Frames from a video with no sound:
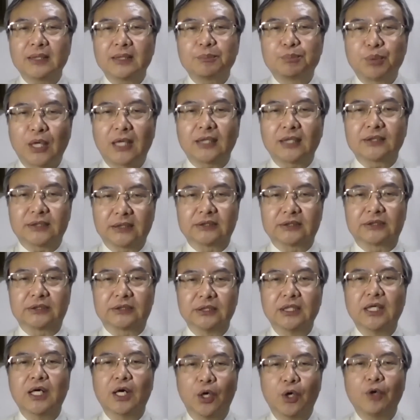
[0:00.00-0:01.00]
and process
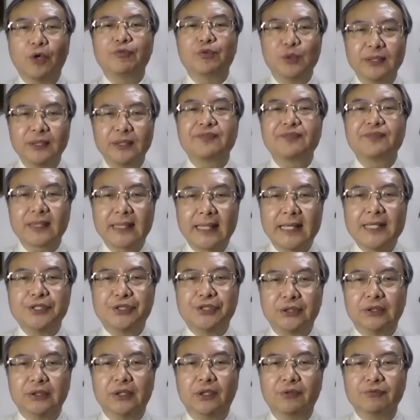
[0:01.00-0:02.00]
of
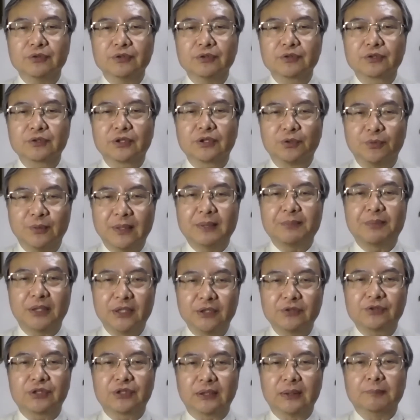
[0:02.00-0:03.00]
reunification of Korean
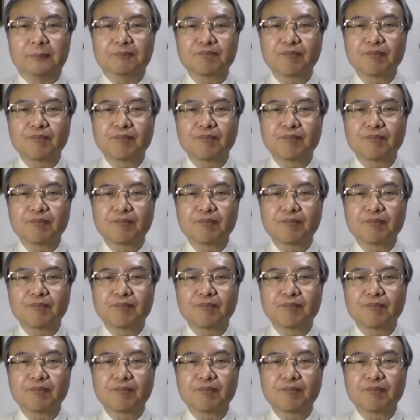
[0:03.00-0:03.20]
Peninsula.